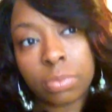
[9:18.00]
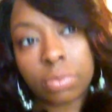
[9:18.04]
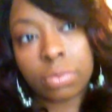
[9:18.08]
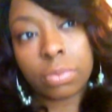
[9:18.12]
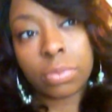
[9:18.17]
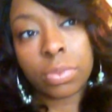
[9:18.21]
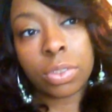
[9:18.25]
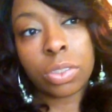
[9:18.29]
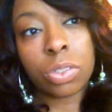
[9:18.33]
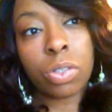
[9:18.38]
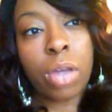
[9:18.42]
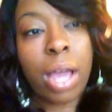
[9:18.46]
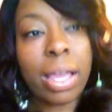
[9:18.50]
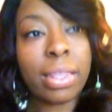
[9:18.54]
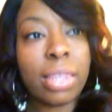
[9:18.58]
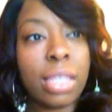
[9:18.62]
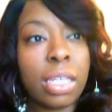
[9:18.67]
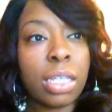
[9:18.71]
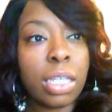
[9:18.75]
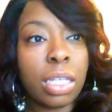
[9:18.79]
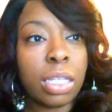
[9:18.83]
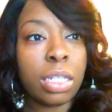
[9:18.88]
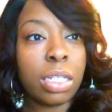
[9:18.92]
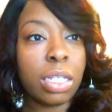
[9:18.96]
So I
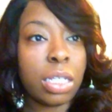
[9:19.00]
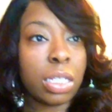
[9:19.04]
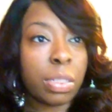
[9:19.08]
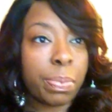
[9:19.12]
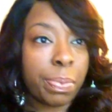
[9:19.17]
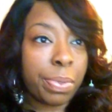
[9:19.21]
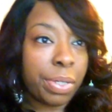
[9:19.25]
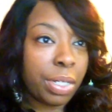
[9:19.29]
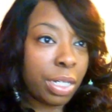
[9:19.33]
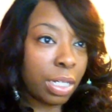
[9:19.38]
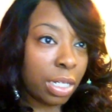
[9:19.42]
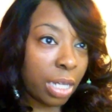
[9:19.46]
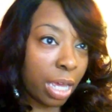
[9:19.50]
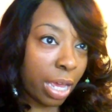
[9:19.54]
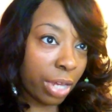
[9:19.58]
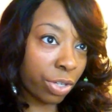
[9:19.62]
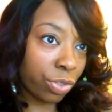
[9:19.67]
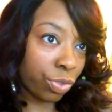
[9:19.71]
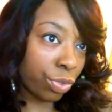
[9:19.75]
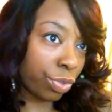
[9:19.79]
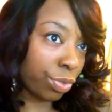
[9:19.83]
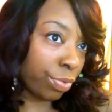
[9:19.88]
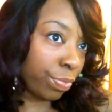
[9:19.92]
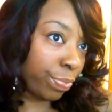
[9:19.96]
think it looks pretty
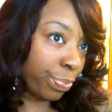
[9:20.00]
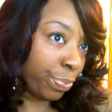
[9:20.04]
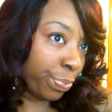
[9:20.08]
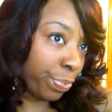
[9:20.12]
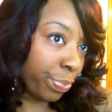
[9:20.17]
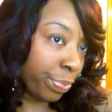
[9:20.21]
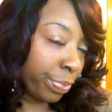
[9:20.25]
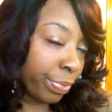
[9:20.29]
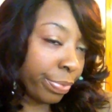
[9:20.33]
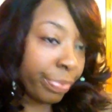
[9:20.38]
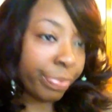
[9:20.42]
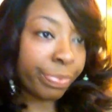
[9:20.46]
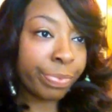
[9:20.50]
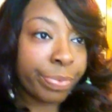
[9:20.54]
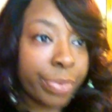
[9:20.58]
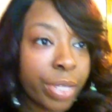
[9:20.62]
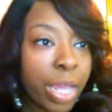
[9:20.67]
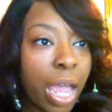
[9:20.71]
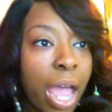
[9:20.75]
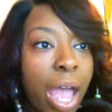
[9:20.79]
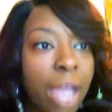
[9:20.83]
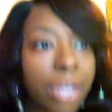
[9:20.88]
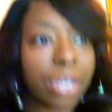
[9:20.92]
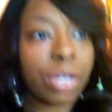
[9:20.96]
natural.
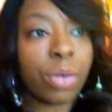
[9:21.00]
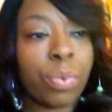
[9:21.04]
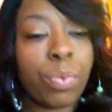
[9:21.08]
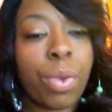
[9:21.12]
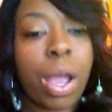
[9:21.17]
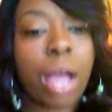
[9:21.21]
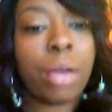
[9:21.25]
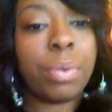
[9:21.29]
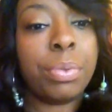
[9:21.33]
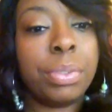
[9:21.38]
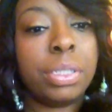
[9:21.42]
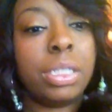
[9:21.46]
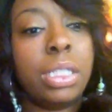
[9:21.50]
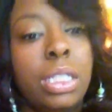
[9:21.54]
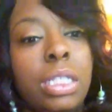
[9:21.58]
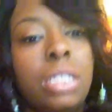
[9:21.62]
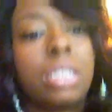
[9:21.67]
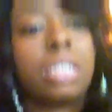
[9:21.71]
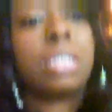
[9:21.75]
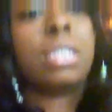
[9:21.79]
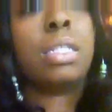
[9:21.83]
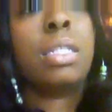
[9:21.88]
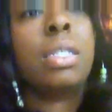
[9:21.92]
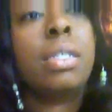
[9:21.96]
I can rock with this.
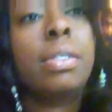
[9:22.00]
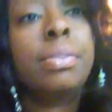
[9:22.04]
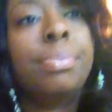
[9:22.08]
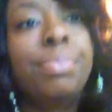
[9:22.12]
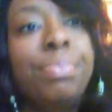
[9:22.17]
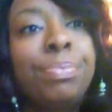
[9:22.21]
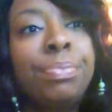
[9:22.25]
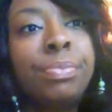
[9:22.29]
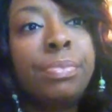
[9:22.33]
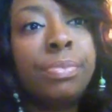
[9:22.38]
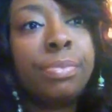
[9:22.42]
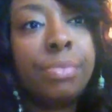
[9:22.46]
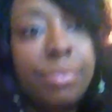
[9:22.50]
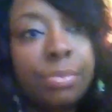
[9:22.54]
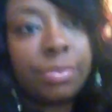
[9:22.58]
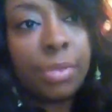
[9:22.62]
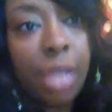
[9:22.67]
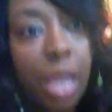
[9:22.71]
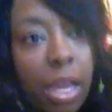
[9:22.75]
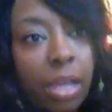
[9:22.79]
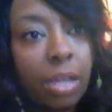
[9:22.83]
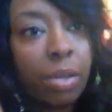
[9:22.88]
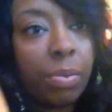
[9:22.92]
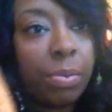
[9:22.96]
I
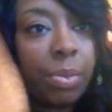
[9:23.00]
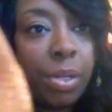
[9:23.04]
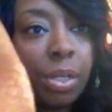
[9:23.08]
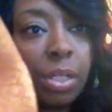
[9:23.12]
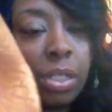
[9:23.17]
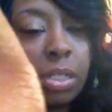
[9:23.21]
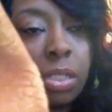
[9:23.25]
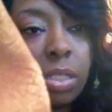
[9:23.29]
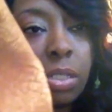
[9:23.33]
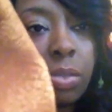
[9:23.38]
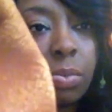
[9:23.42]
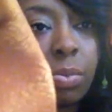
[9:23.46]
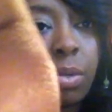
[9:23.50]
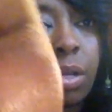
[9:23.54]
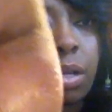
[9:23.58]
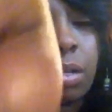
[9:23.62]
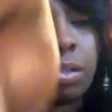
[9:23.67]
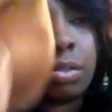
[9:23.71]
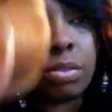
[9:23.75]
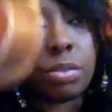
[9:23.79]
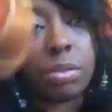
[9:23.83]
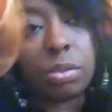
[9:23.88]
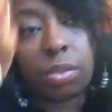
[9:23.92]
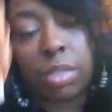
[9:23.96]
can wear this to work.
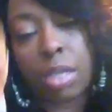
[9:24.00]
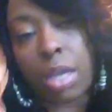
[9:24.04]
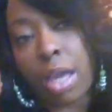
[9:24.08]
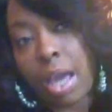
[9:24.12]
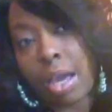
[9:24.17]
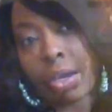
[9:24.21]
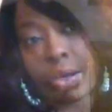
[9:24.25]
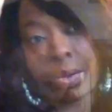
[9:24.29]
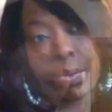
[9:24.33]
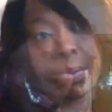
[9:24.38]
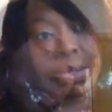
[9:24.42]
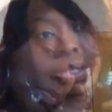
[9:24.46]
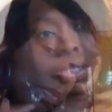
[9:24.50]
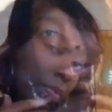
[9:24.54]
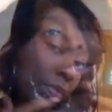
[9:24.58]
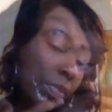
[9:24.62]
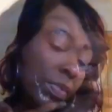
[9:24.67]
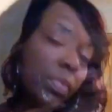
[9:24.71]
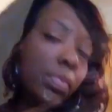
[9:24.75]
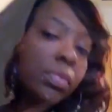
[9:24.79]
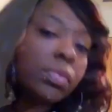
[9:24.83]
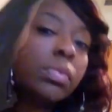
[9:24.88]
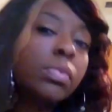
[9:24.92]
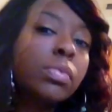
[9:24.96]
I can wear this
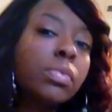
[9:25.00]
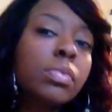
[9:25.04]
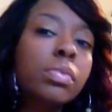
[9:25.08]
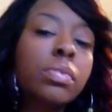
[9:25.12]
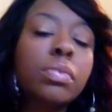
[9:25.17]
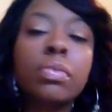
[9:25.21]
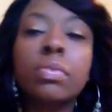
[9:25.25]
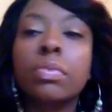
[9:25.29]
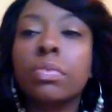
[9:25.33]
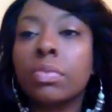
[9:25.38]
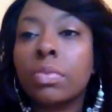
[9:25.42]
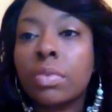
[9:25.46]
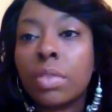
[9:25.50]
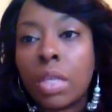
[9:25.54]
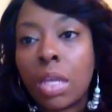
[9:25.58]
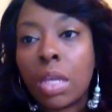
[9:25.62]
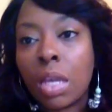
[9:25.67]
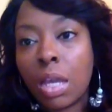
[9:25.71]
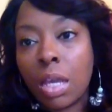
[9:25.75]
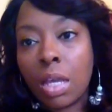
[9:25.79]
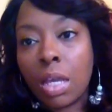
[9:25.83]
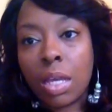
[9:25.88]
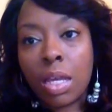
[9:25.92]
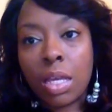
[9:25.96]
out.
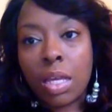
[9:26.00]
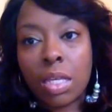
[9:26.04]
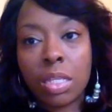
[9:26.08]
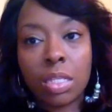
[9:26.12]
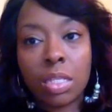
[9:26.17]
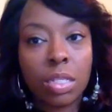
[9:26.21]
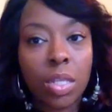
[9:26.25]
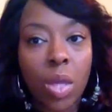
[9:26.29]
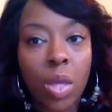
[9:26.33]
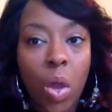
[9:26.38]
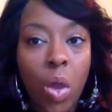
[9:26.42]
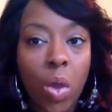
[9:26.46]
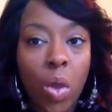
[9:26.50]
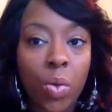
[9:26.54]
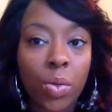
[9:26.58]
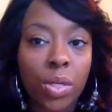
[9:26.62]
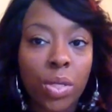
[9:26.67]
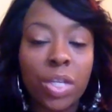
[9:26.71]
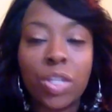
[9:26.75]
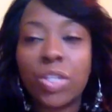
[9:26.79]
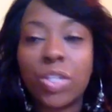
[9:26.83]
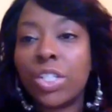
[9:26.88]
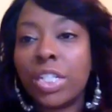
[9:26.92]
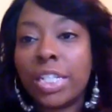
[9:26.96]
So
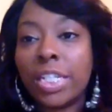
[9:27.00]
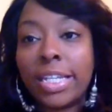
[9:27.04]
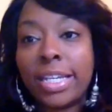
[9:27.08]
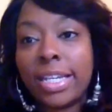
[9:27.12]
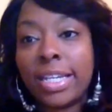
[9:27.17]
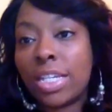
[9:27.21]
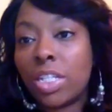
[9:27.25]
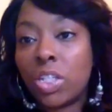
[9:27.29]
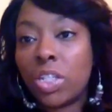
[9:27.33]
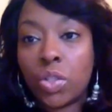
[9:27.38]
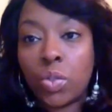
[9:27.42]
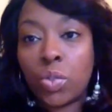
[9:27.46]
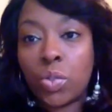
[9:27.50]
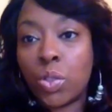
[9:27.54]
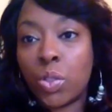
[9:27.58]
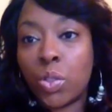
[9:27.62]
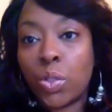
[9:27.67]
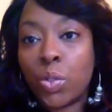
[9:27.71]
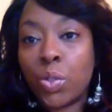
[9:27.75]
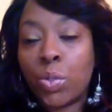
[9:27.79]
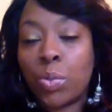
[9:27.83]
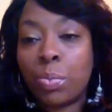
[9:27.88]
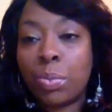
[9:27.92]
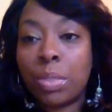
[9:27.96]
here she is,
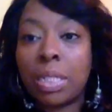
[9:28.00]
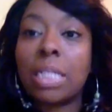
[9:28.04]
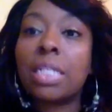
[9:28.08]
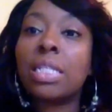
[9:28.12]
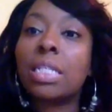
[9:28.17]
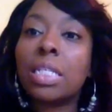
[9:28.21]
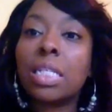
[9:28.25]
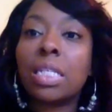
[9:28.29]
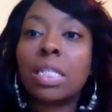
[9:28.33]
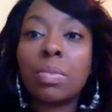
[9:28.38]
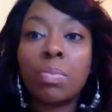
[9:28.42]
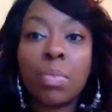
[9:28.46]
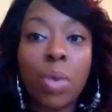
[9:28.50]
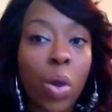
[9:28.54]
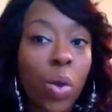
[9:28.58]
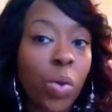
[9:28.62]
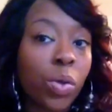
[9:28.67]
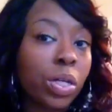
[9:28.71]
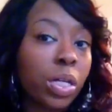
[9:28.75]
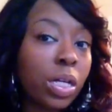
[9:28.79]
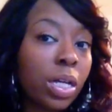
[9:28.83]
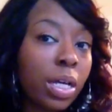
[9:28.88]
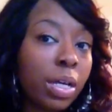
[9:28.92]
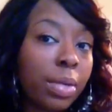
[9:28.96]
YouTube. This is
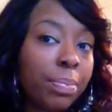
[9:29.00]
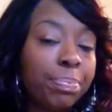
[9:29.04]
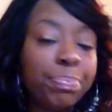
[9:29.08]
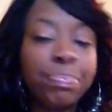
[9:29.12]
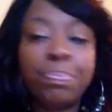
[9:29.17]
Mocha